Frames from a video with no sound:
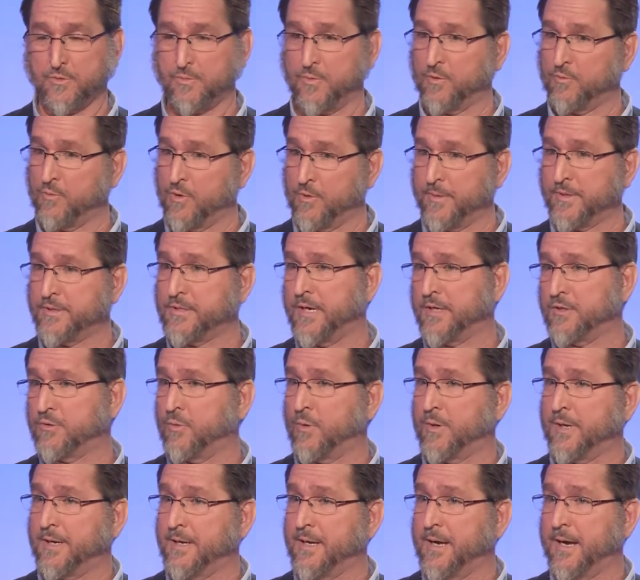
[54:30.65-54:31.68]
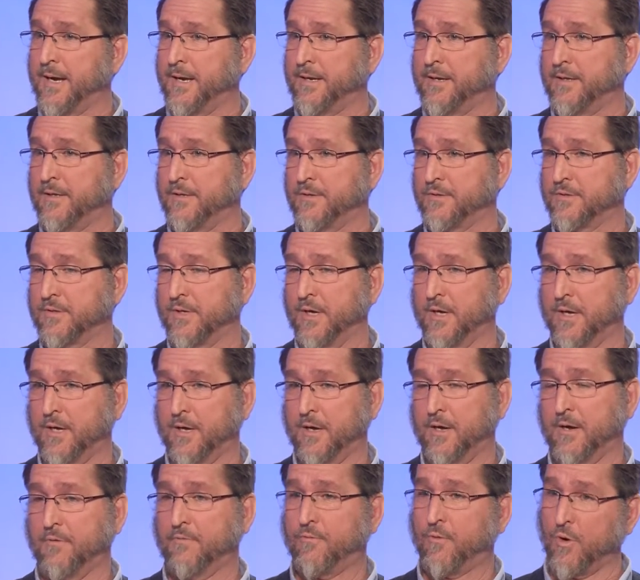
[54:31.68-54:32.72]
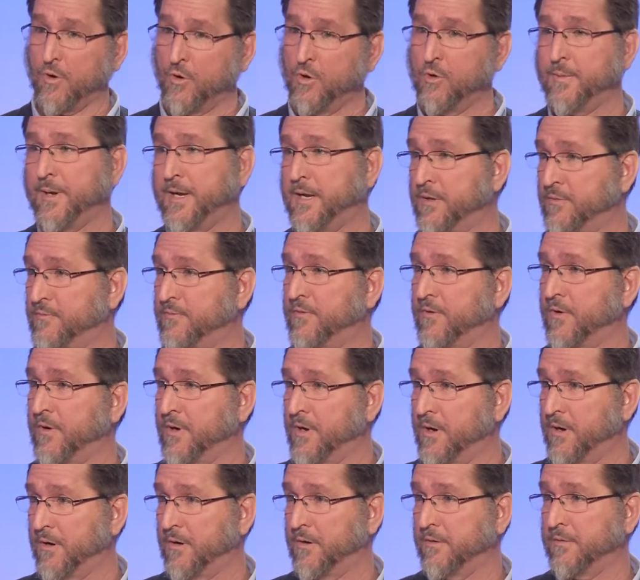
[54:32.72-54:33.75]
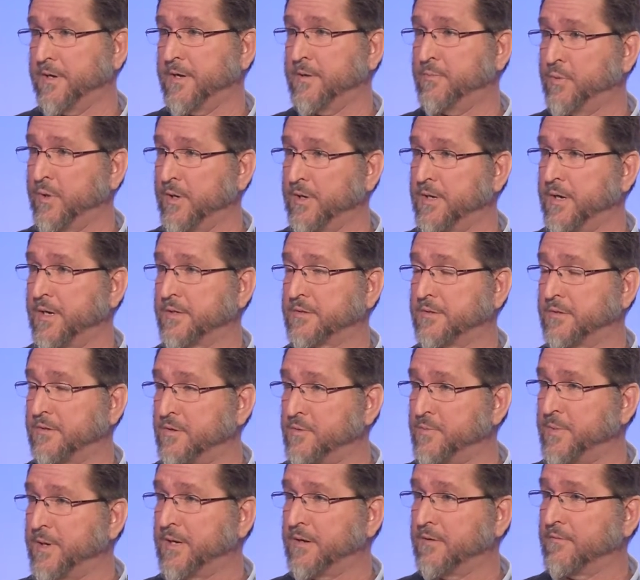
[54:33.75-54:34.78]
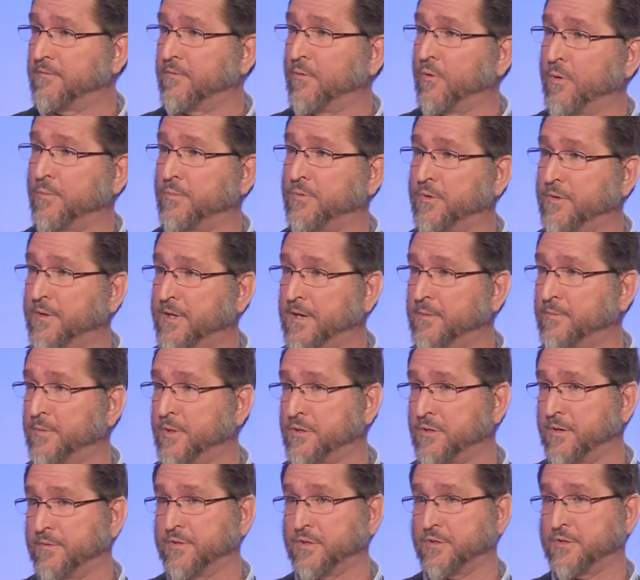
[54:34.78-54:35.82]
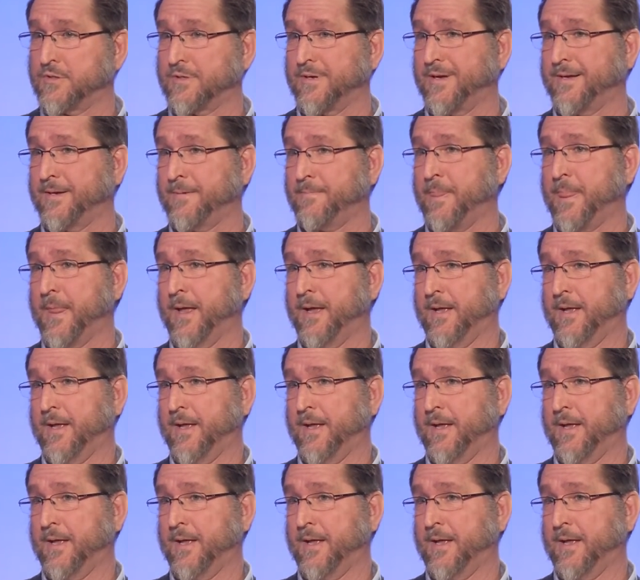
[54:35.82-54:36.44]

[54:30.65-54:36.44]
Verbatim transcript: But Romans 8.29 is, for whom he did foreknow, he predestined to be conformed to the image of his son